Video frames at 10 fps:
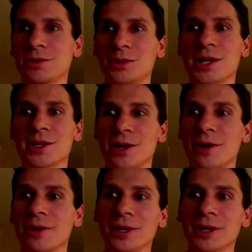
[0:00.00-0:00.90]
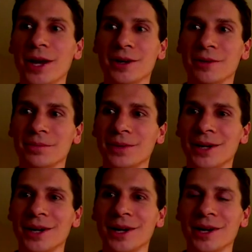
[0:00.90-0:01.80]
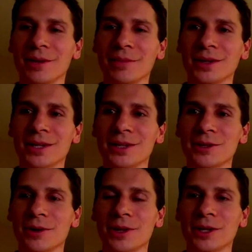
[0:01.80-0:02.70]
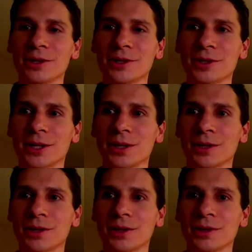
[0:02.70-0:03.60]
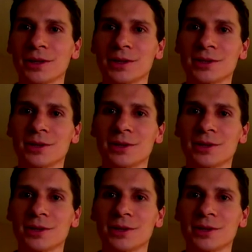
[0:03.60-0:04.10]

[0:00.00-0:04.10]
chances are they're going to like them. And so I think you're just going to,